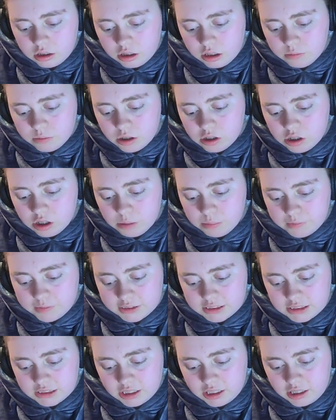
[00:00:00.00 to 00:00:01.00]
Lee woke up
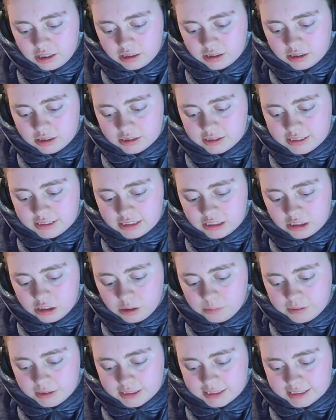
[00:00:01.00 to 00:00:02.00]
with a start, sitting
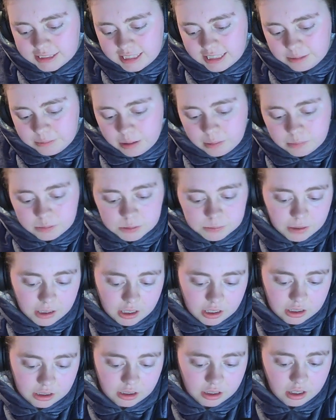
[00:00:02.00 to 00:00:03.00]
up in Sally Bob's
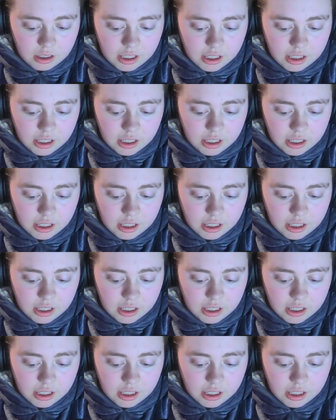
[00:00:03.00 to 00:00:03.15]
barn,